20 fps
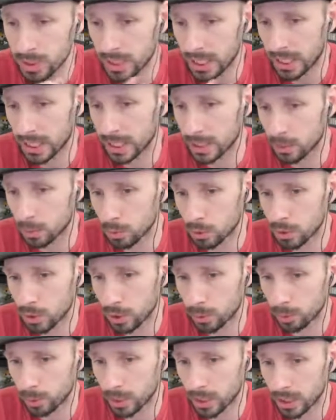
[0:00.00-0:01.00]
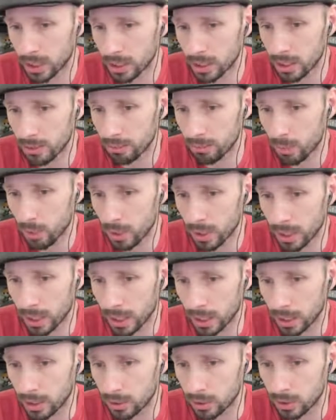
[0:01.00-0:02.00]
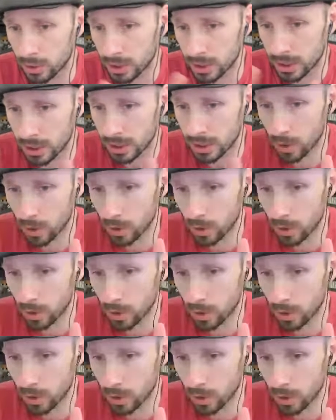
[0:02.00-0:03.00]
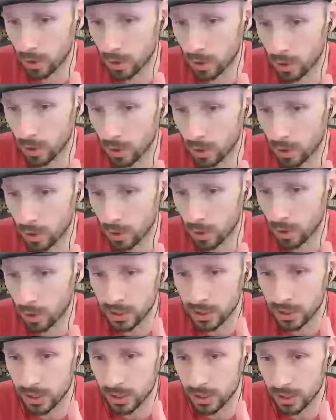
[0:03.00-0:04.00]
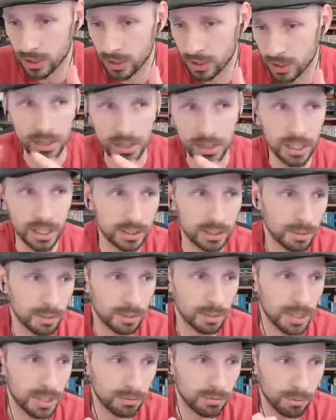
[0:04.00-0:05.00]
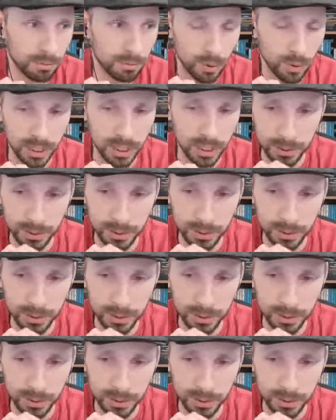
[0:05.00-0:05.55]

I guess we'll jump right into the Fortnite news because I know that you're super eager to share with us the latest update for Fortnite.